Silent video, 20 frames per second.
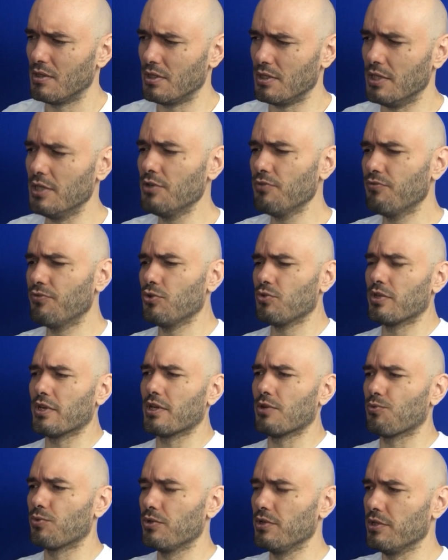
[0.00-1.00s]
interview that
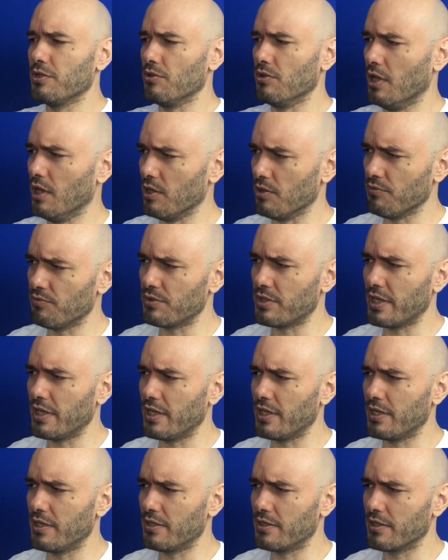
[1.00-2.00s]
I really loved,
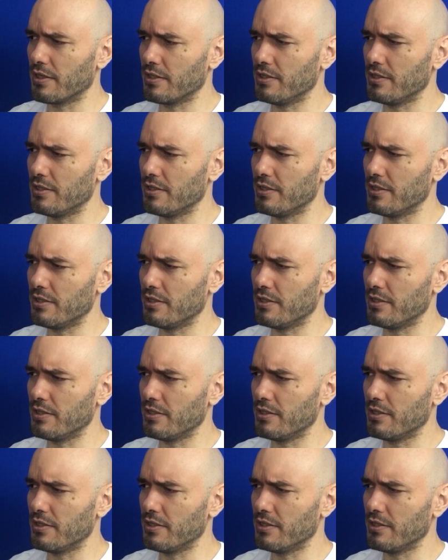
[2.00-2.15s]
and